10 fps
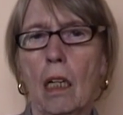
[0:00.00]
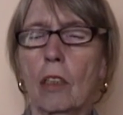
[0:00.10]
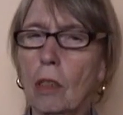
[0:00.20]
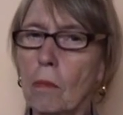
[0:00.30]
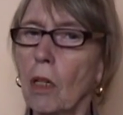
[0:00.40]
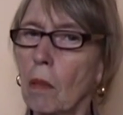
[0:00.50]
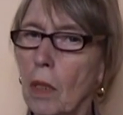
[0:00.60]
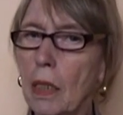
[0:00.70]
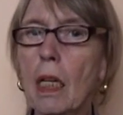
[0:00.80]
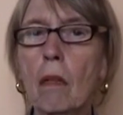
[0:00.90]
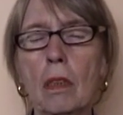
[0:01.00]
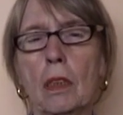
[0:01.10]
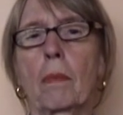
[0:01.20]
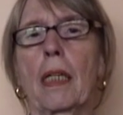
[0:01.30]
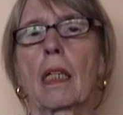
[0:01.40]
the more money I
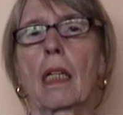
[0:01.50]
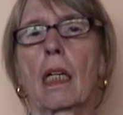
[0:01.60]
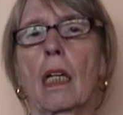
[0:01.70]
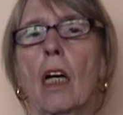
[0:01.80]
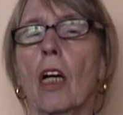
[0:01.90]
was making,